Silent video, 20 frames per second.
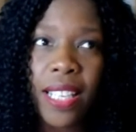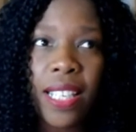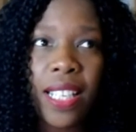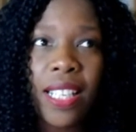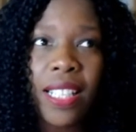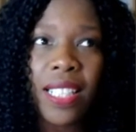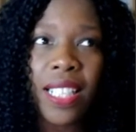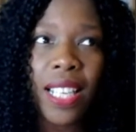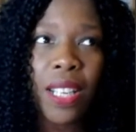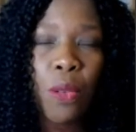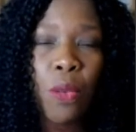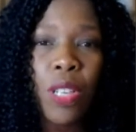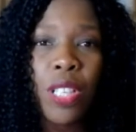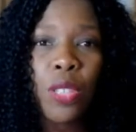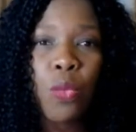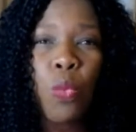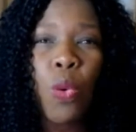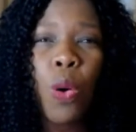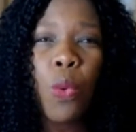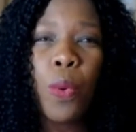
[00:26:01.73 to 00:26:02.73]
It's like,
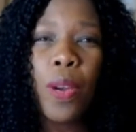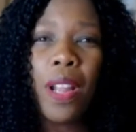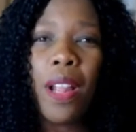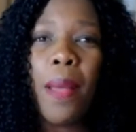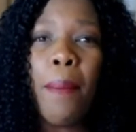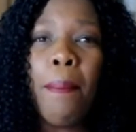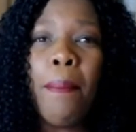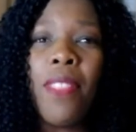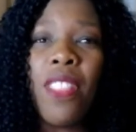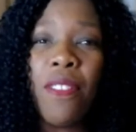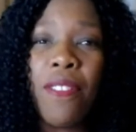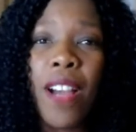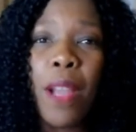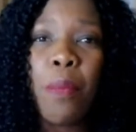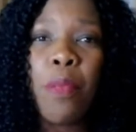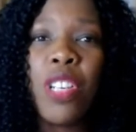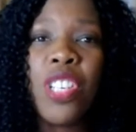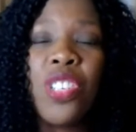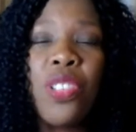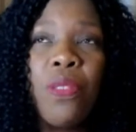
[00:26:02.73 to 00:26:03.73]
it's the
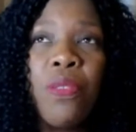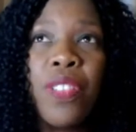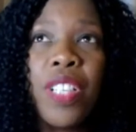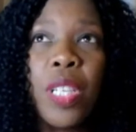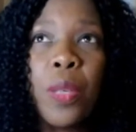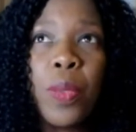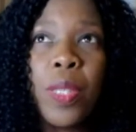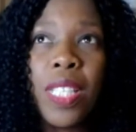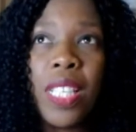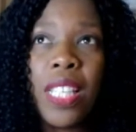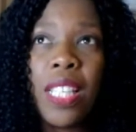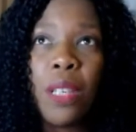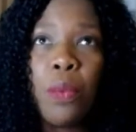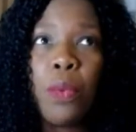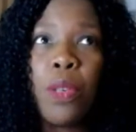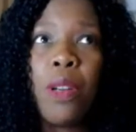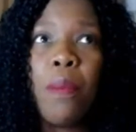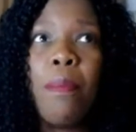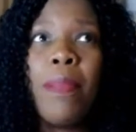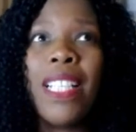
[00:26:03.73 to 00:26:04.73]
vibrational frequency that
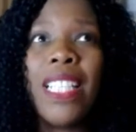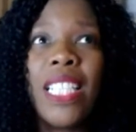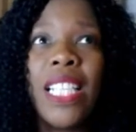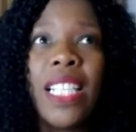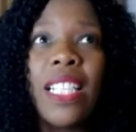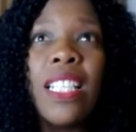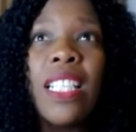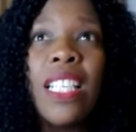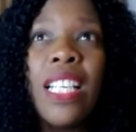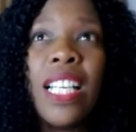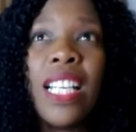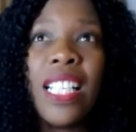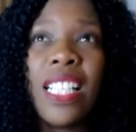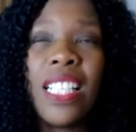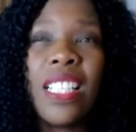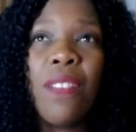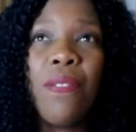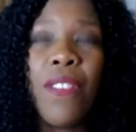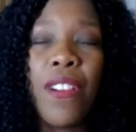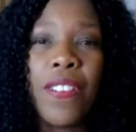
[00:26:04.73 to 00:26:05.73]
we're emitting. And
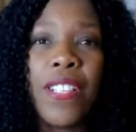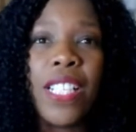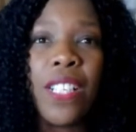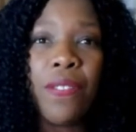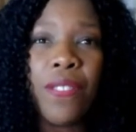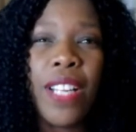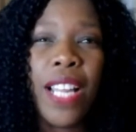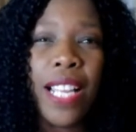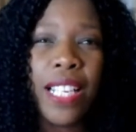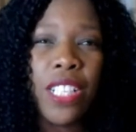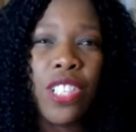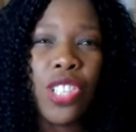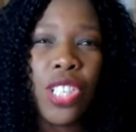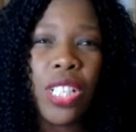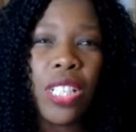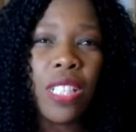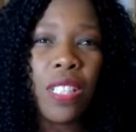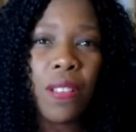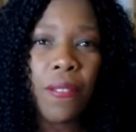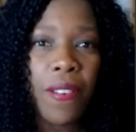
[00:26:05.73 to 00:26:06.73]
it's a very different energy,
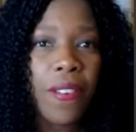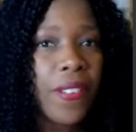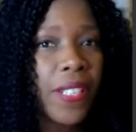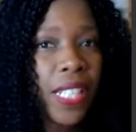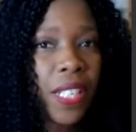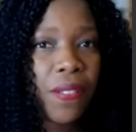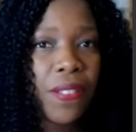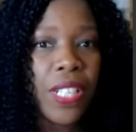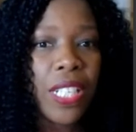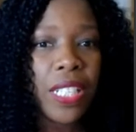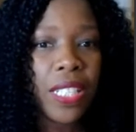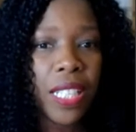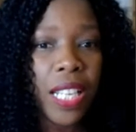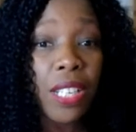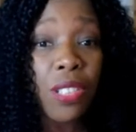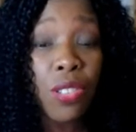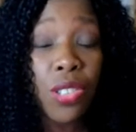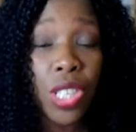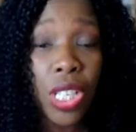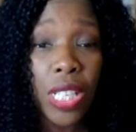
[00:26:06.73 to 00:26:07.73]
and it's a very different
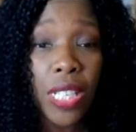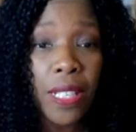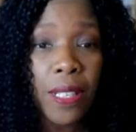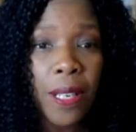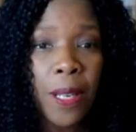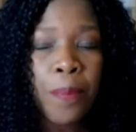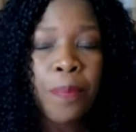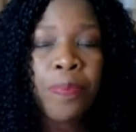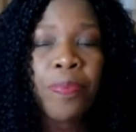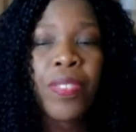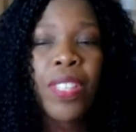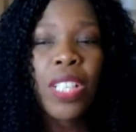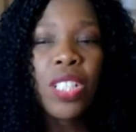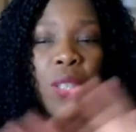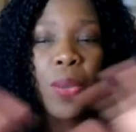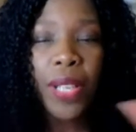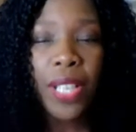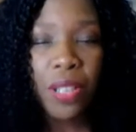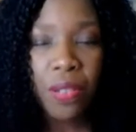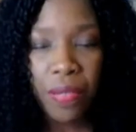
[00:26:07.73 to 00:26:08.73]
intention.
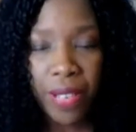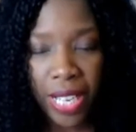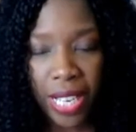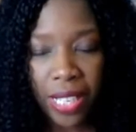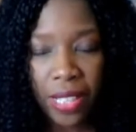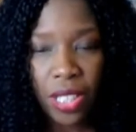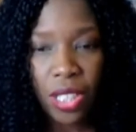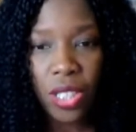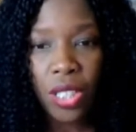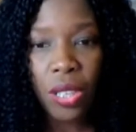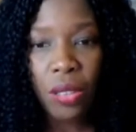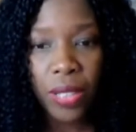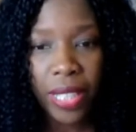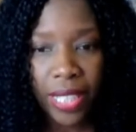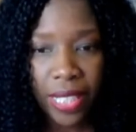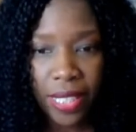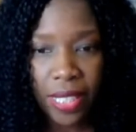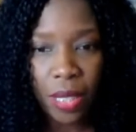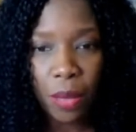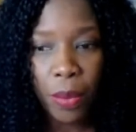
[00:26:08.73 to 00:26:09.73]
So I created the Soul
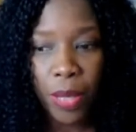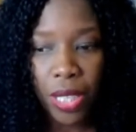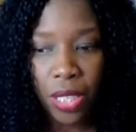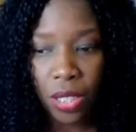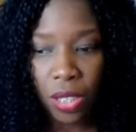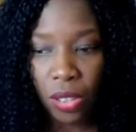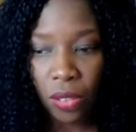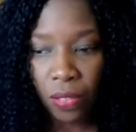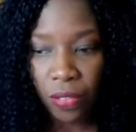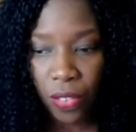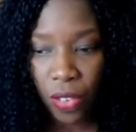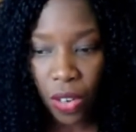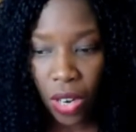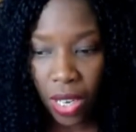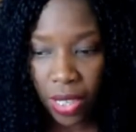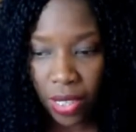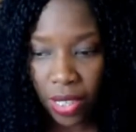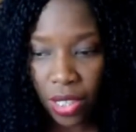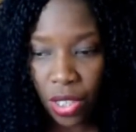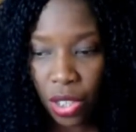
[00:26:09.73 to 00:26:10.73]
Legacy Wheel for
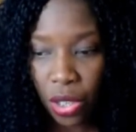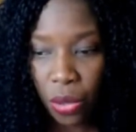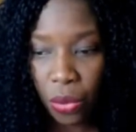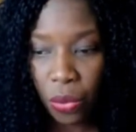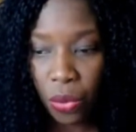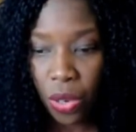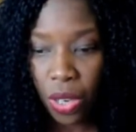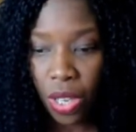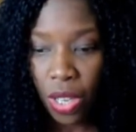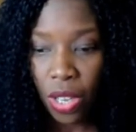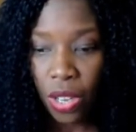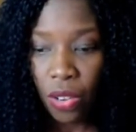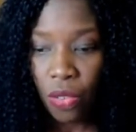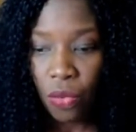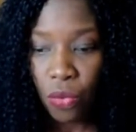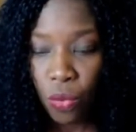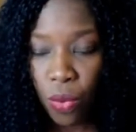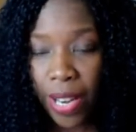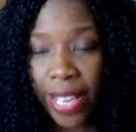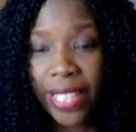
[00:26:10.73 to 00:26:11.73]
us to
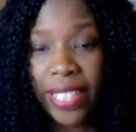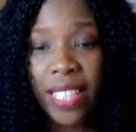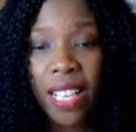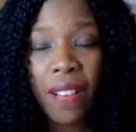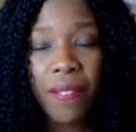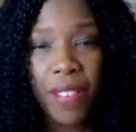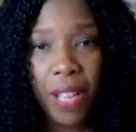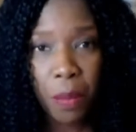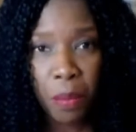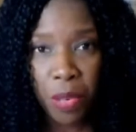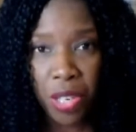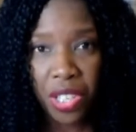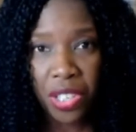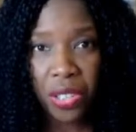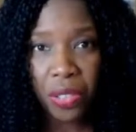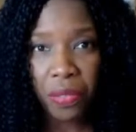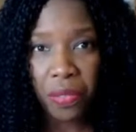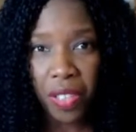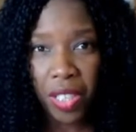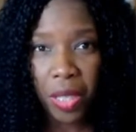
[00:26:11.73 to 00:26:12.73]
rate our
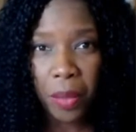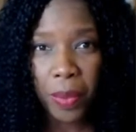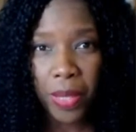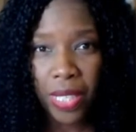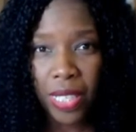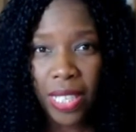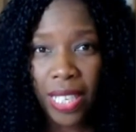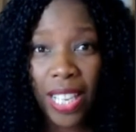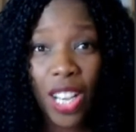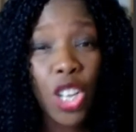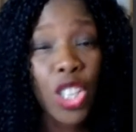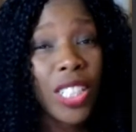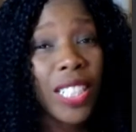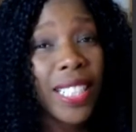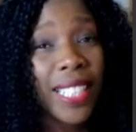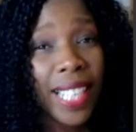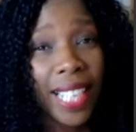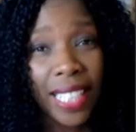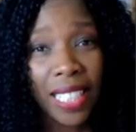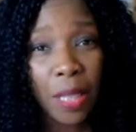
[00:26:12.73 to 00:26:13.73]
vibrational frequency on a
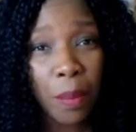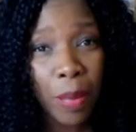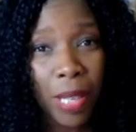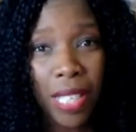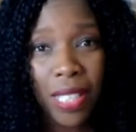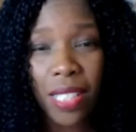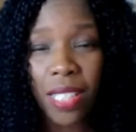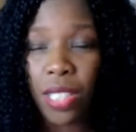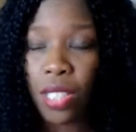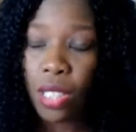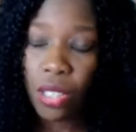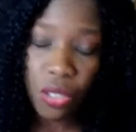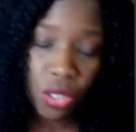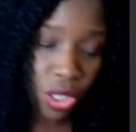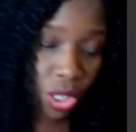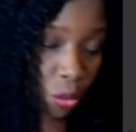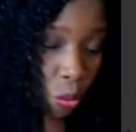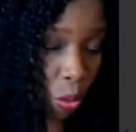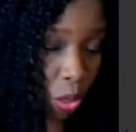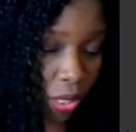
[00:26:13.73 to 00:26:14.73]
daily basis, not
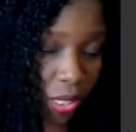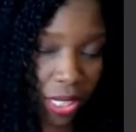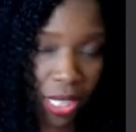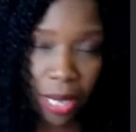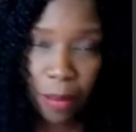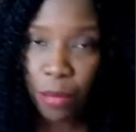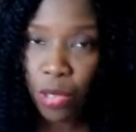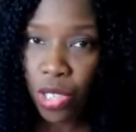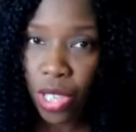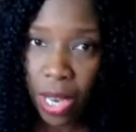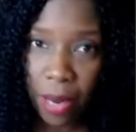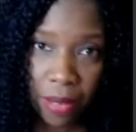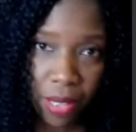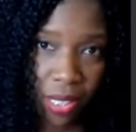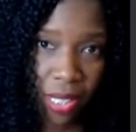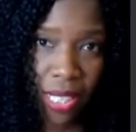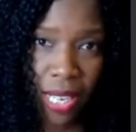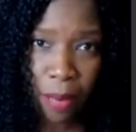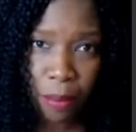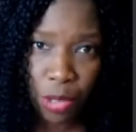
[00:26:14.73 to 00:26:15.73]
just a one-time
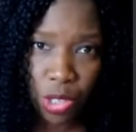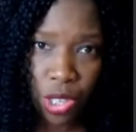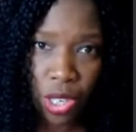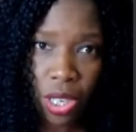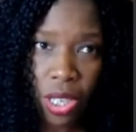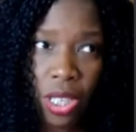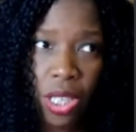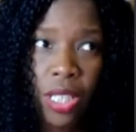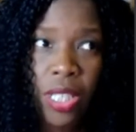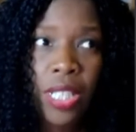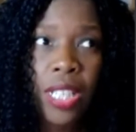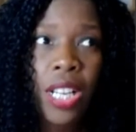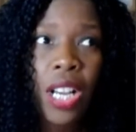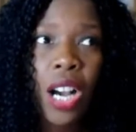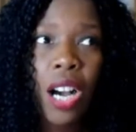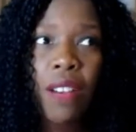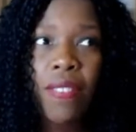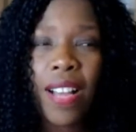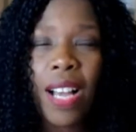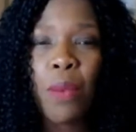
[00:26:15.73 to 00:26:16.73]
snapshot
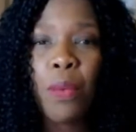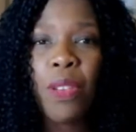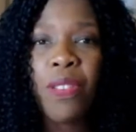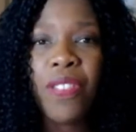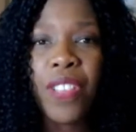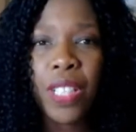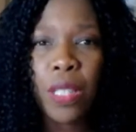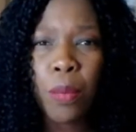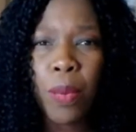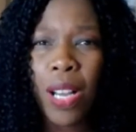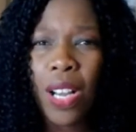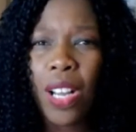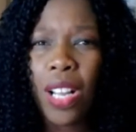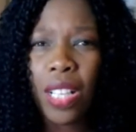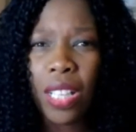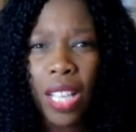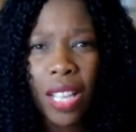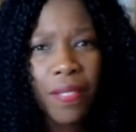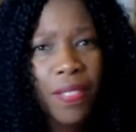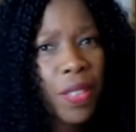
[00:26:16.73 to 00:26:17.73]
of how we feel about
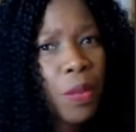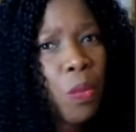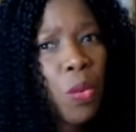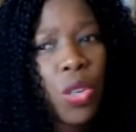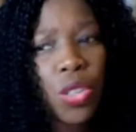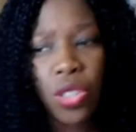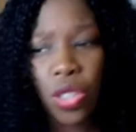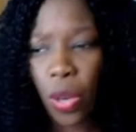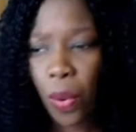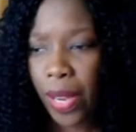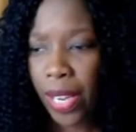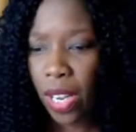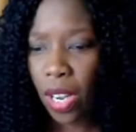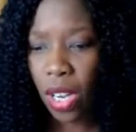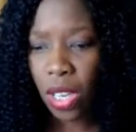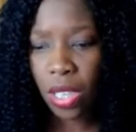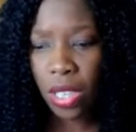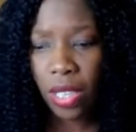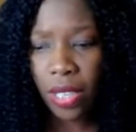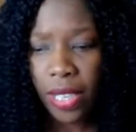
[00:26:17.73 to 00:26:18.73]
our life and what's going
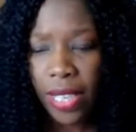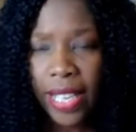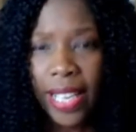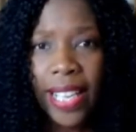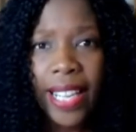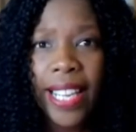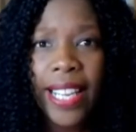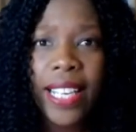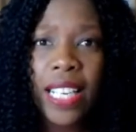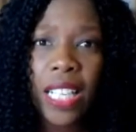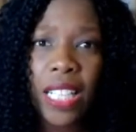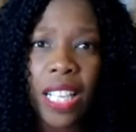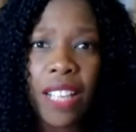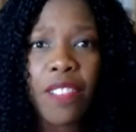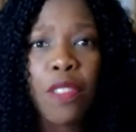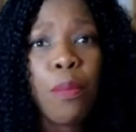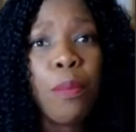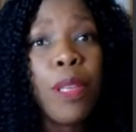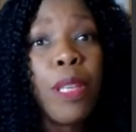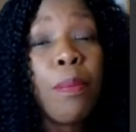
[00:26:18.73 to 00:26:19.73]
on in our
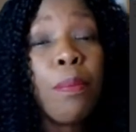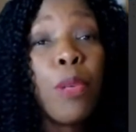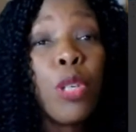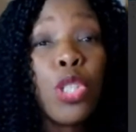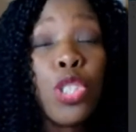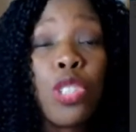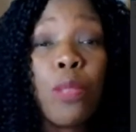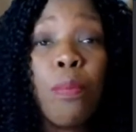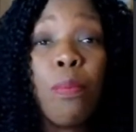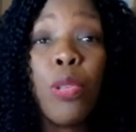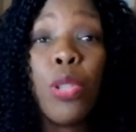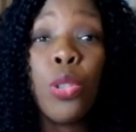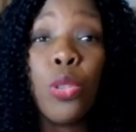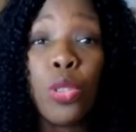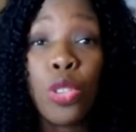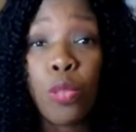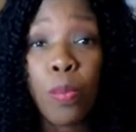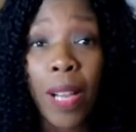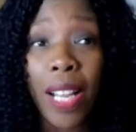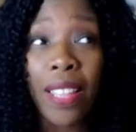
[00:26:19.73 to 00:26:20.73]
life and being pushed and
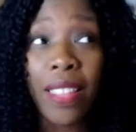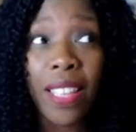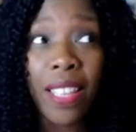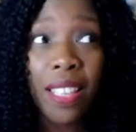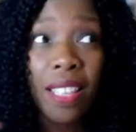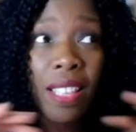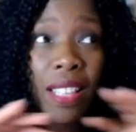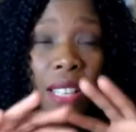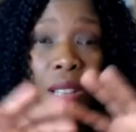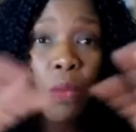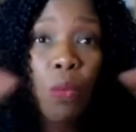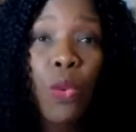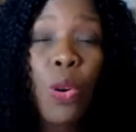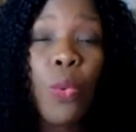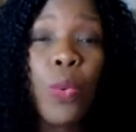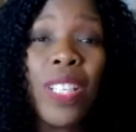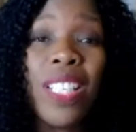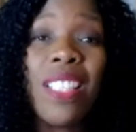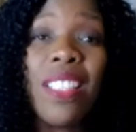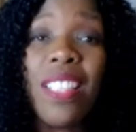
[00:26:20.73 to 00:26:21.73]
pulled by what
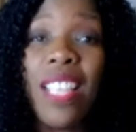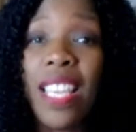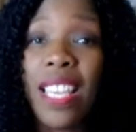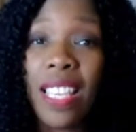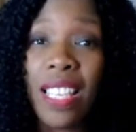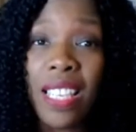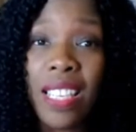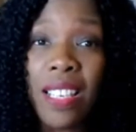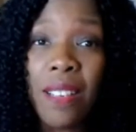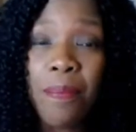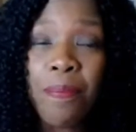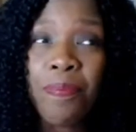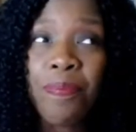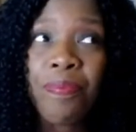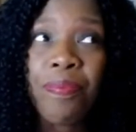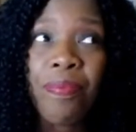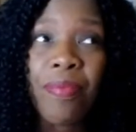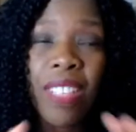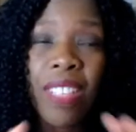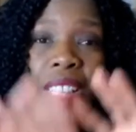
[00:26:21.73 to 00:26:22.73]
we see
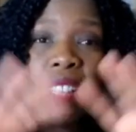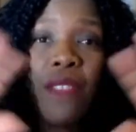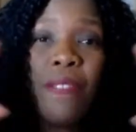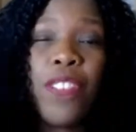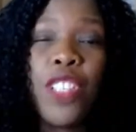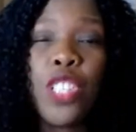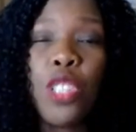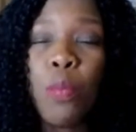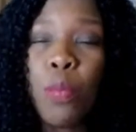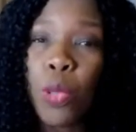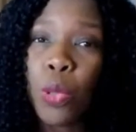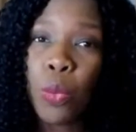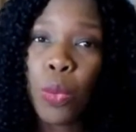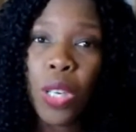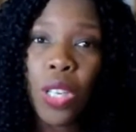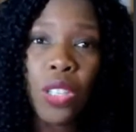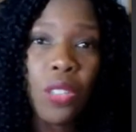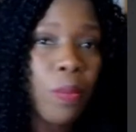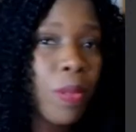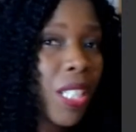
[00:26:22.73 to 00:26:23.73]
in the visible
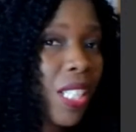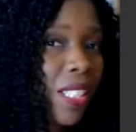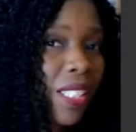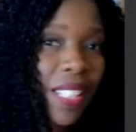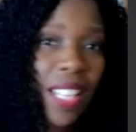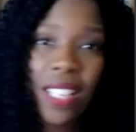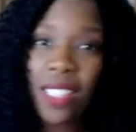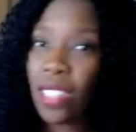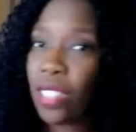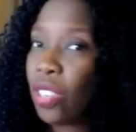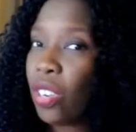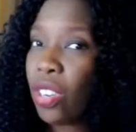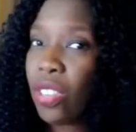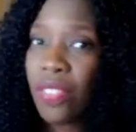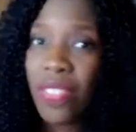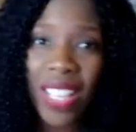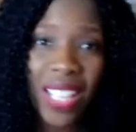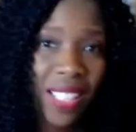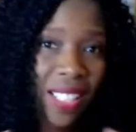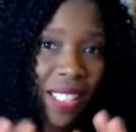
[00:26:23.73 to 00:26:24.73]
world, because that's
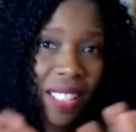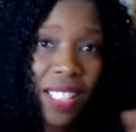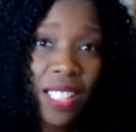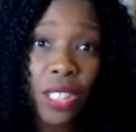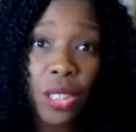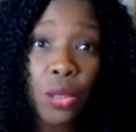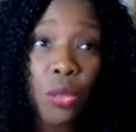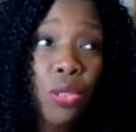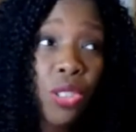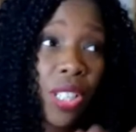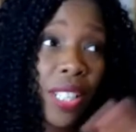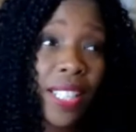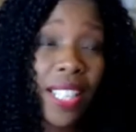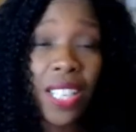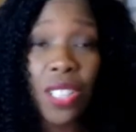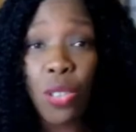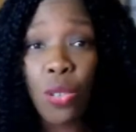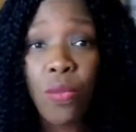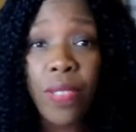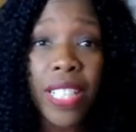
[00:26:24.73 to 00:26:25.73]
the illusion.
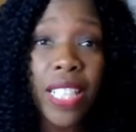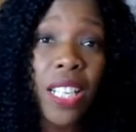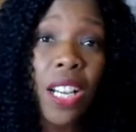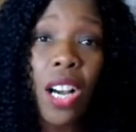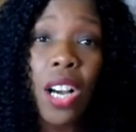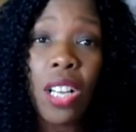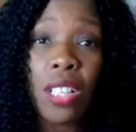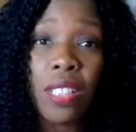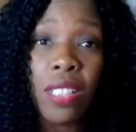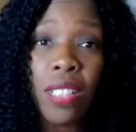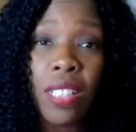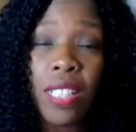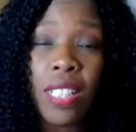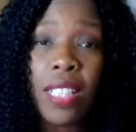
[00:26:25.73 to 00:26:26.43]
That's already gone.